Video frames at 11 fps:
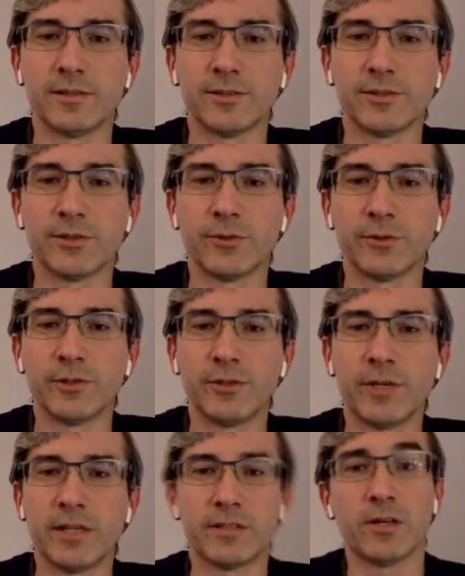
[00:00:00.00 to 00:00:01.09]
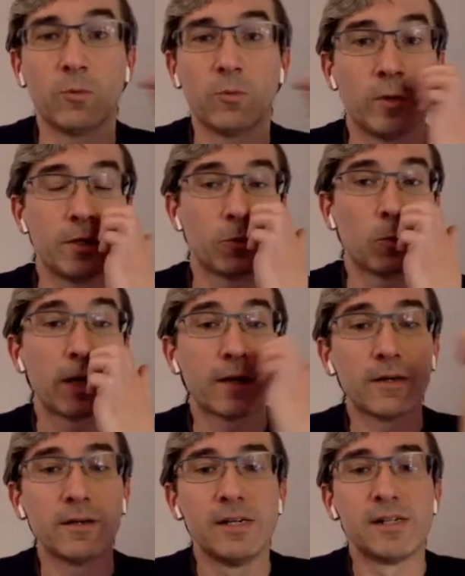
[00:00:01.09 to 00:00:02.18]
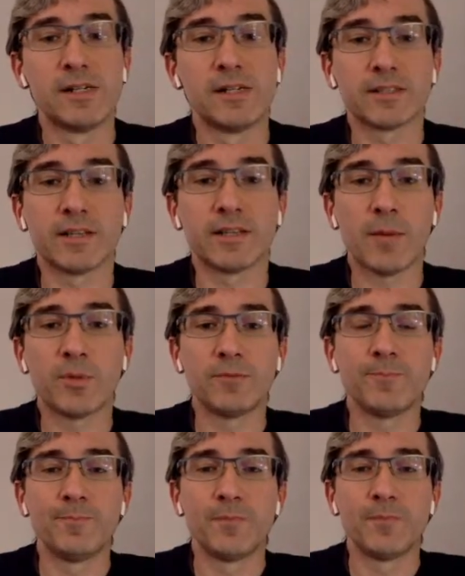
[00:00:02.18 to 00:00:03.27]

So you can't tell when or where it's going to happen,